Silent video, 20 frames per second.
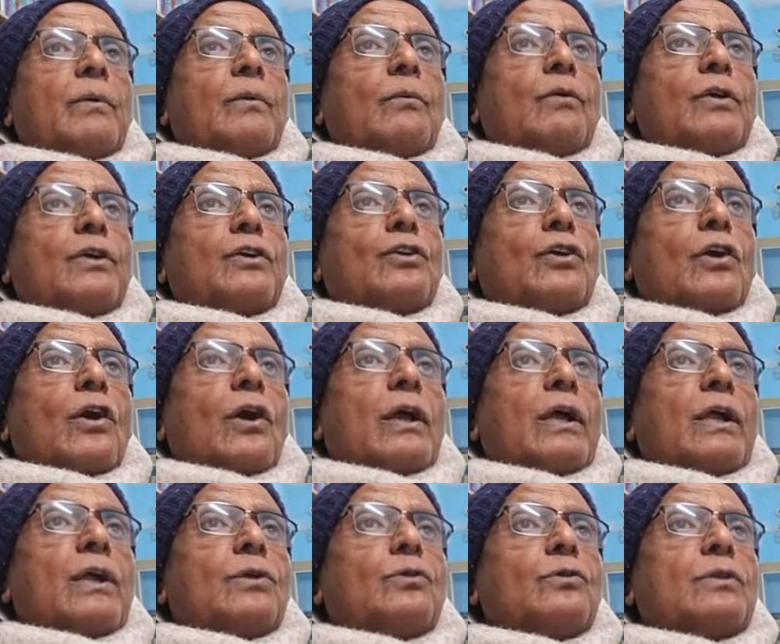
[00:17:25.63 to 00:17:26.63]
withdraw
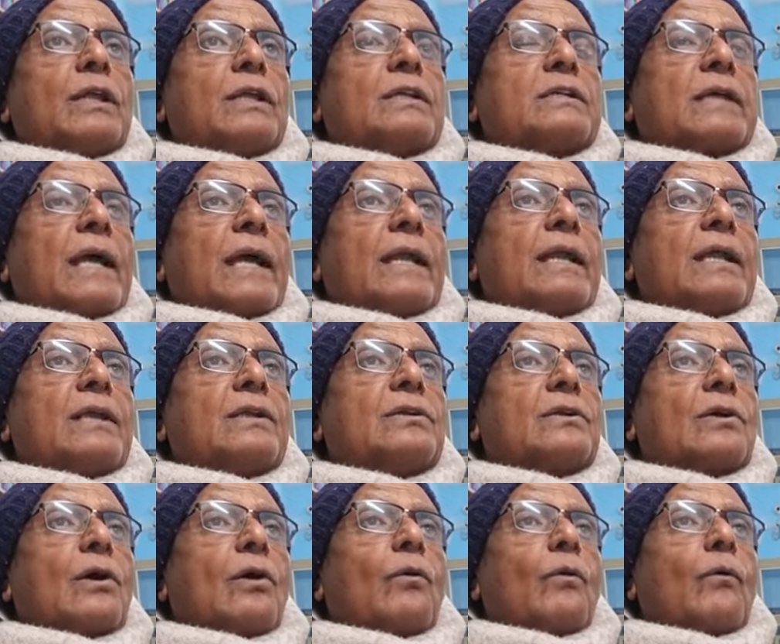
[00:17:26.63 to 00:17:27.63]
into the silence
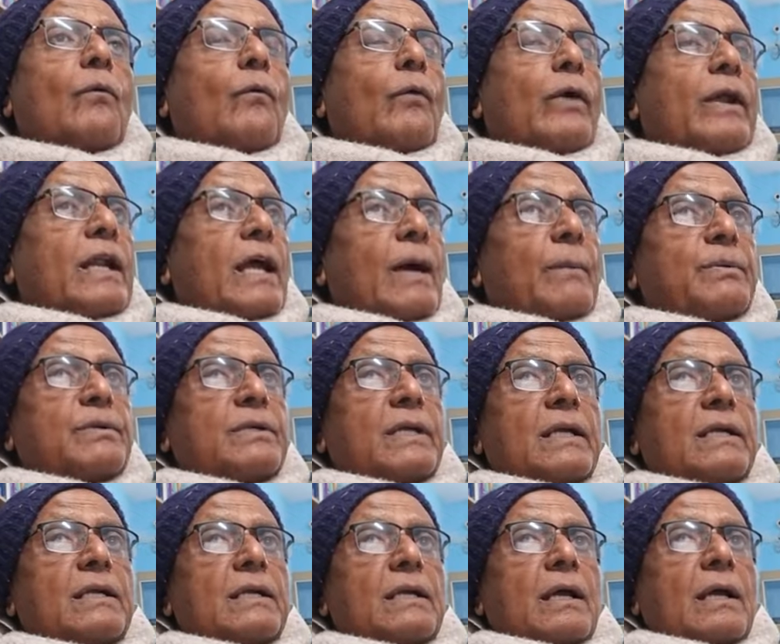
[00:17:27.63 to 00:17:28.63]
when
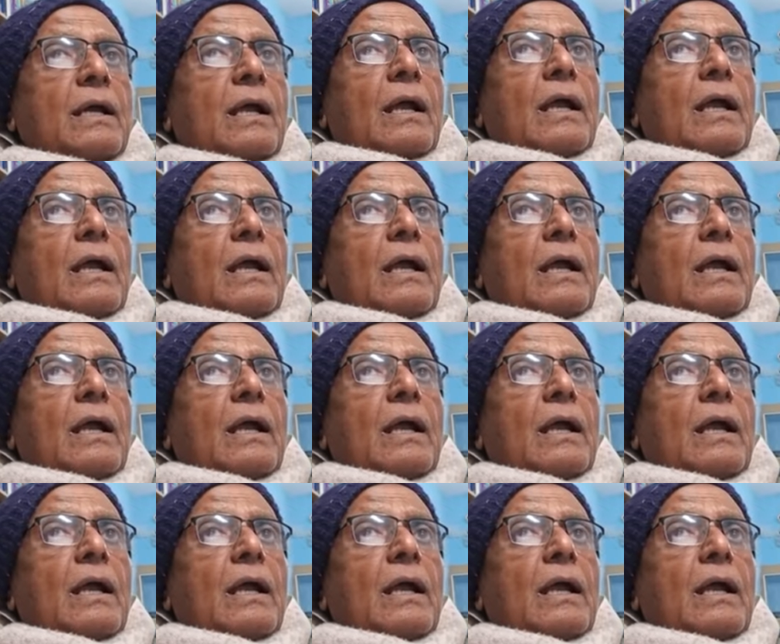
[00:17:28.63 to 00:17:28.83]
upset?